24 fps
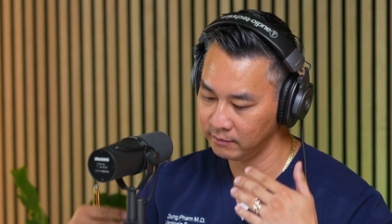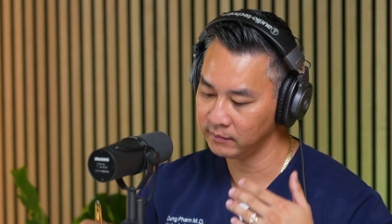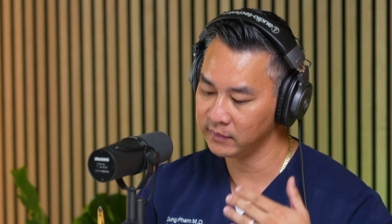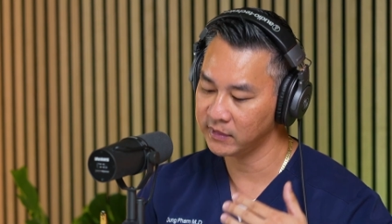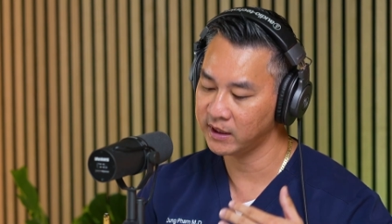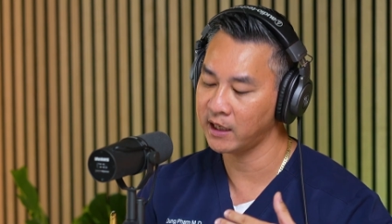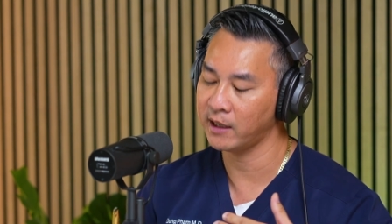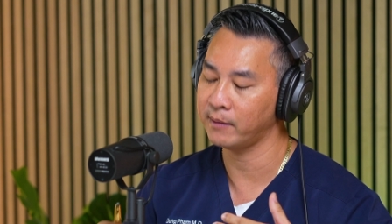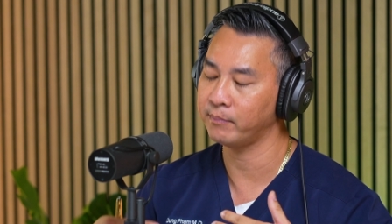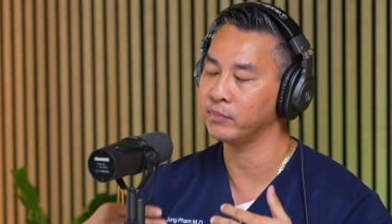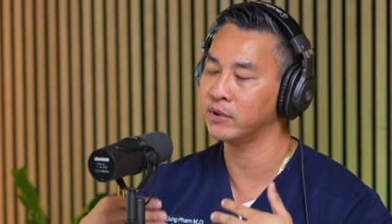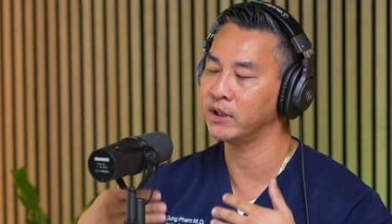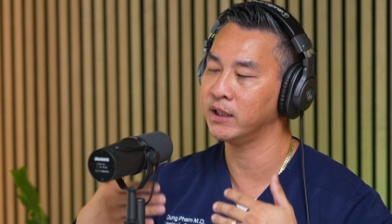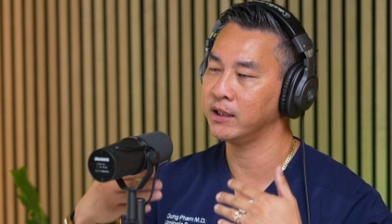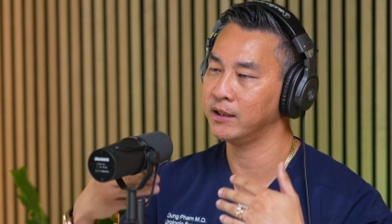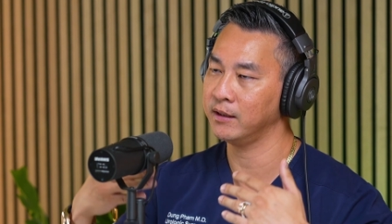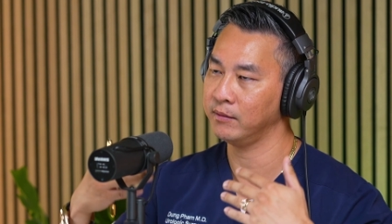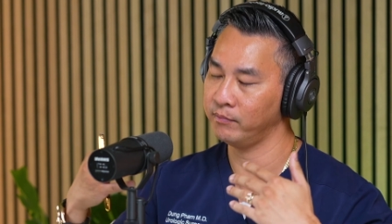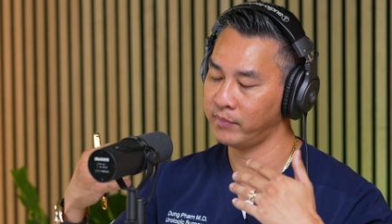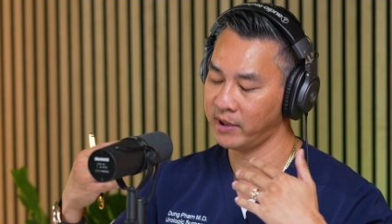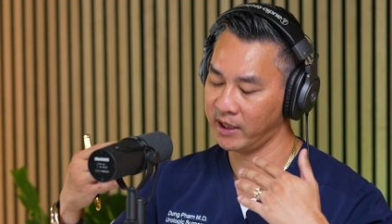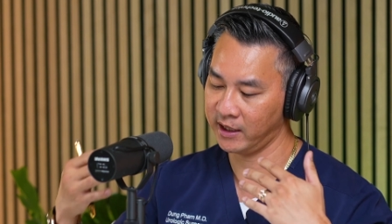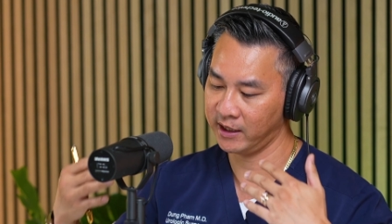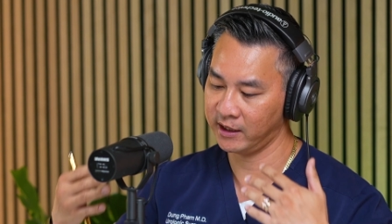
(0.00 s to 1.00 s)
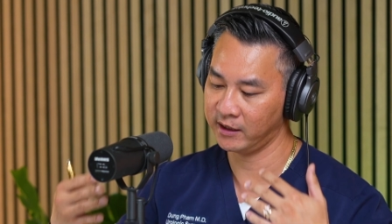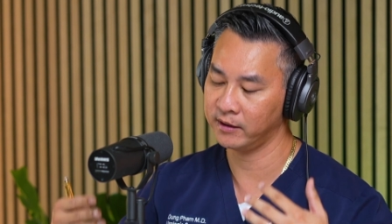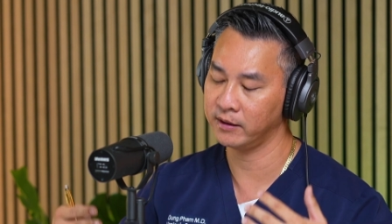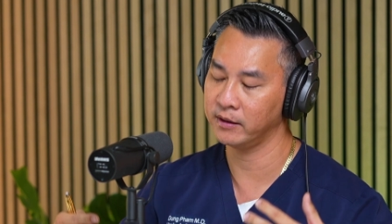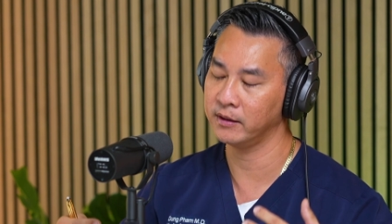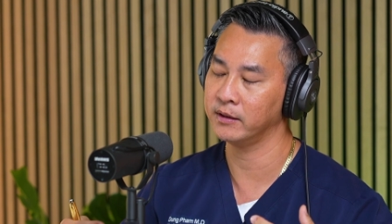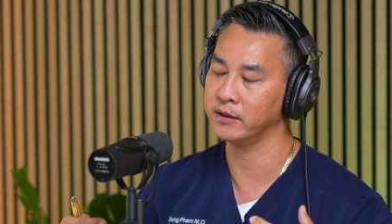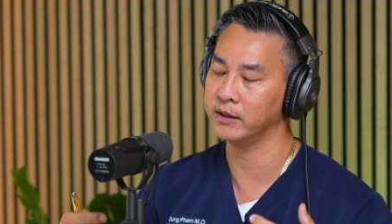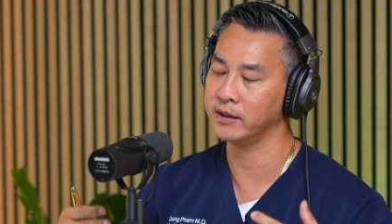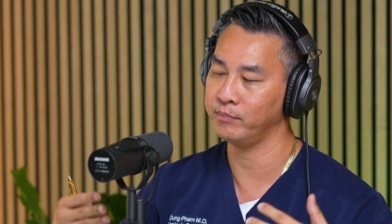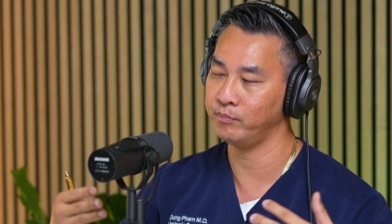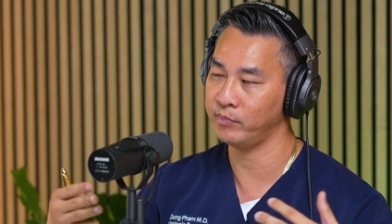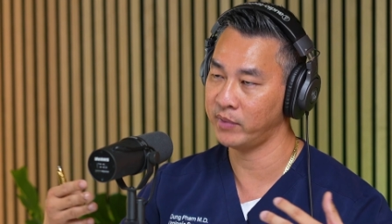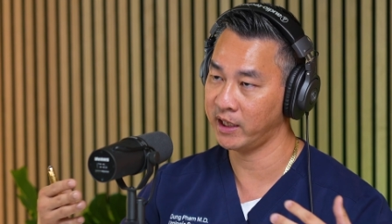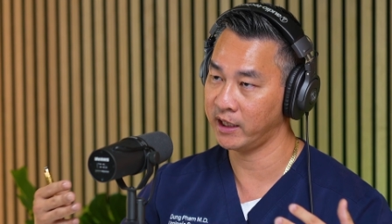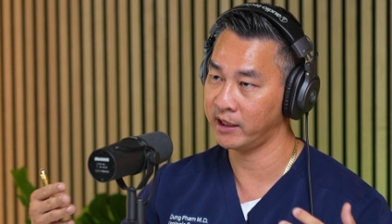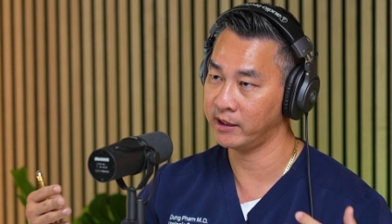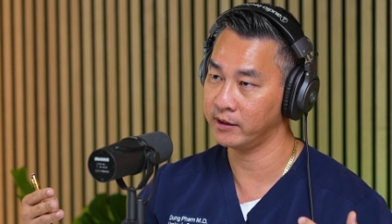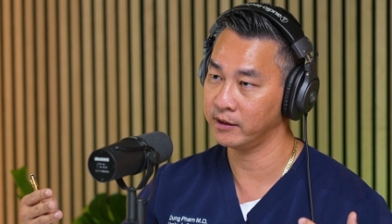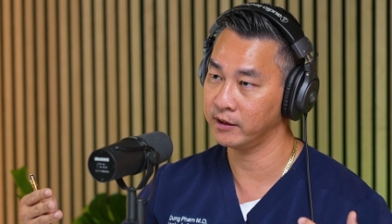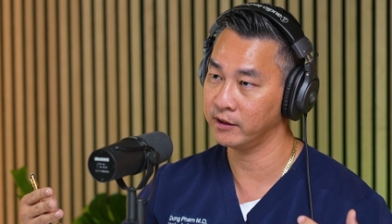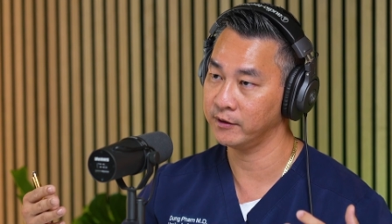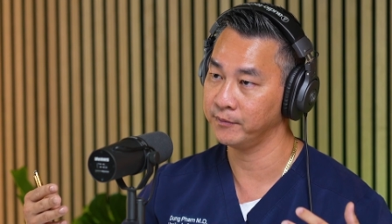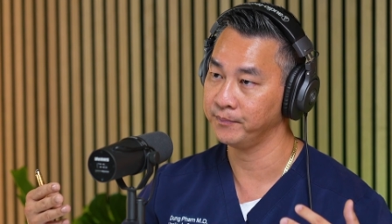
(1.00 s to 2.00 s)
kept getting better and
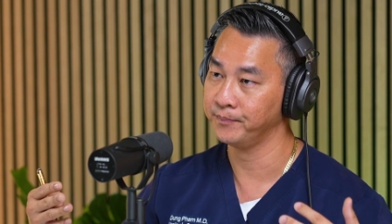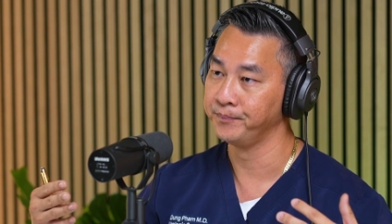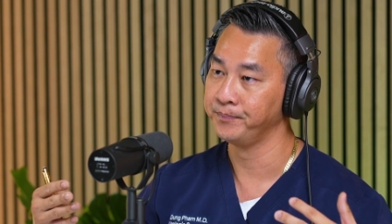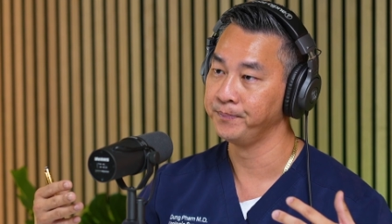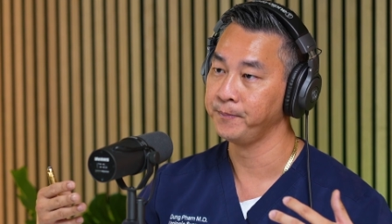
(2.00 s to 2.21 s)
better.